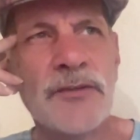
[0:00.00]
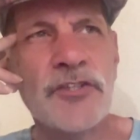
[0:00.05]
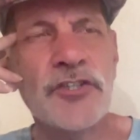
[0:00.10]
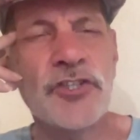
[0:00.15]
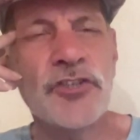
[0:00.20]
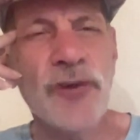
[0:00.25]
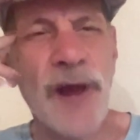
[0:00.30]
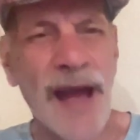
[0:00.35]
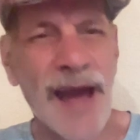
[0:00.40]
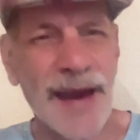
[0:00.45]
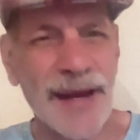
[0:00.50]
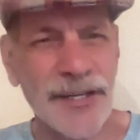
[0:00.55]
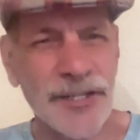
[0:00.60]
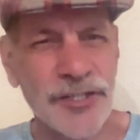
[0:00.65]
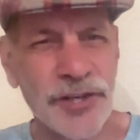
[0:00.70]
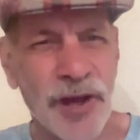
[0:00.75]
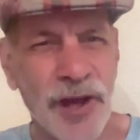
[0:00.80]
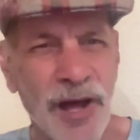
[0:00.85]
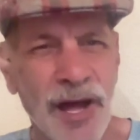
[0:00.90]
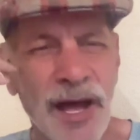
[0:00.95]

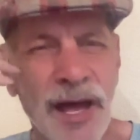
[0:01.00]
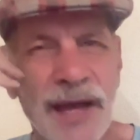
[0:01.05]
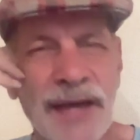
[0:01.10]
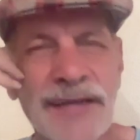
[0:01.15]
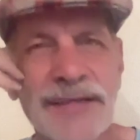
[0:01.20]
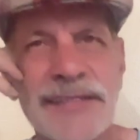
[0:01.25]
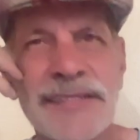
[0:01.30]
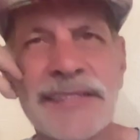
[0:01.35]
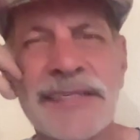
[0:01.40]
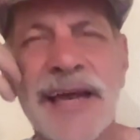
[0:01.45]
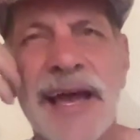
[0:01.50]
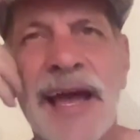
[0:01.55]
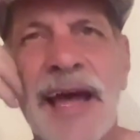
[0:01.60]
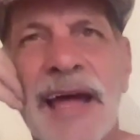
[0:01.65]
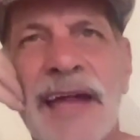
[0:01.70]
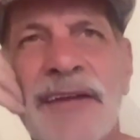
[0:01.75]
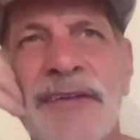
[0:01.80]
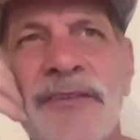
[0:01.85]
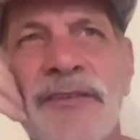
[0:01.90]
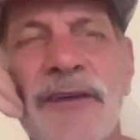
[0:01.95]
strategize
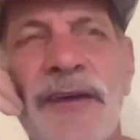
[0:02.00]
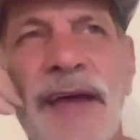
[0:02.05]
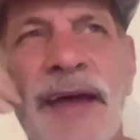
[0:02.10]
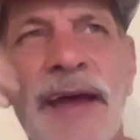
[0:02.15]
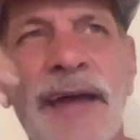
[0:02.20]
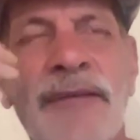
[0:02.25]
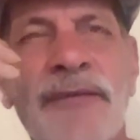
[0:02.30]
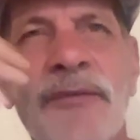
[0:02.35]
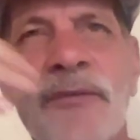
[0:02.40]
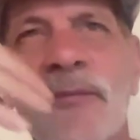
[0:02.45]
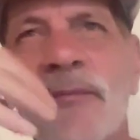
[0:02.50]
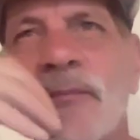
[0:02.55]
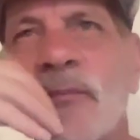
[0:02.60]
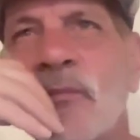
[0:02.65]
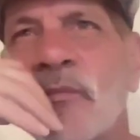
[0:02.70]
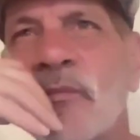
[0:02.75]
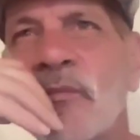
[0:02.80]
and and